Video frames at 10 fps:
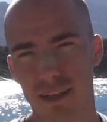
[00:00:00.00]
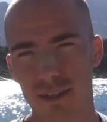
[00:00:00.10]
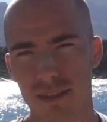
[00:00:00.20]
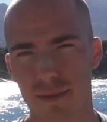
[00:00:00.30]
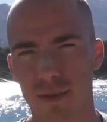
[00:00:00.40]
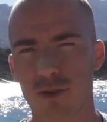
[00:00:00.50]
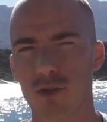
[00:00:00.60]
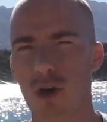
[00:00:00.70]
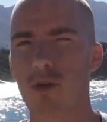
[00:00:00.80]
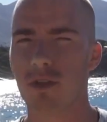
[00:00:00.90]
standards.
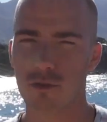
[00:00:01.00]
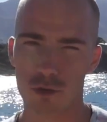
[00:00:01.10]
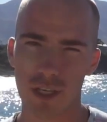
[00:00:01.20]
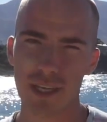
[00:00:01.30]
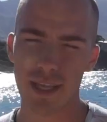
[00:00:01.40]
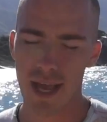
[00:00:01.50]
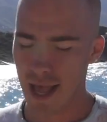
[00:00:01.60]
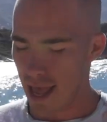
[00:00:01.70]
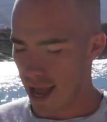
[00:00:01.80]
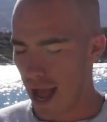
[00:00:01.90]
You know the routine.
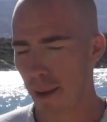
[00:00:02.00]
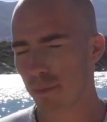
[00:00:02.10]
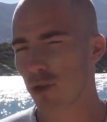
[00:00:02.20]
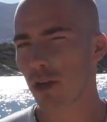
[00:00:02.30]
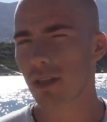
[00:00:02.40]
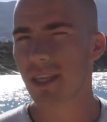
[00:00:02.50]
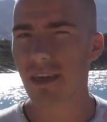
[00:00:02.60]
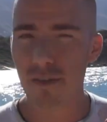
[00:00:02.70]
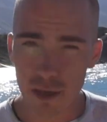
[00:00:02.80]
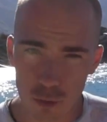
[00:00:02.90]
I'm
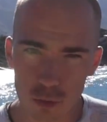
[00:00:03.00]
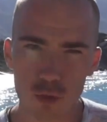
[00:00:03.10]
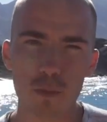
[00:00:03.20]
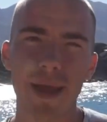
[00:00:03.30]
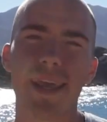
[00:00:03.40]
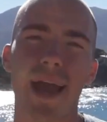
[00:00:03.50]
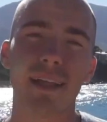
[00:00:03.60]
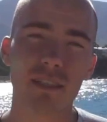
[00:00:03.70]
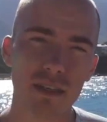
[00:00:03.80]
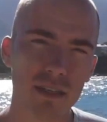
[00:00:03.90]
not giving you too
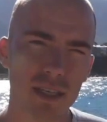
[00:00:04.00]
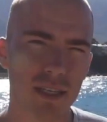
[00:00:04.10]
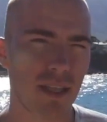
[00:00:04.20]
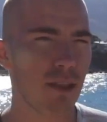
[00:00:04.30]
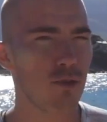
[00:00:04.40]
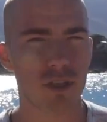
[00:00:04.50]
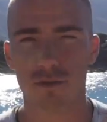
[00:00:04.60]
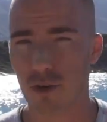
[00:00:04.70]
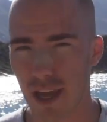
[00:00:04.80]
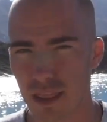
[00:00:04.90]
many answers because then
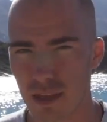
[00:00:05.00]
you just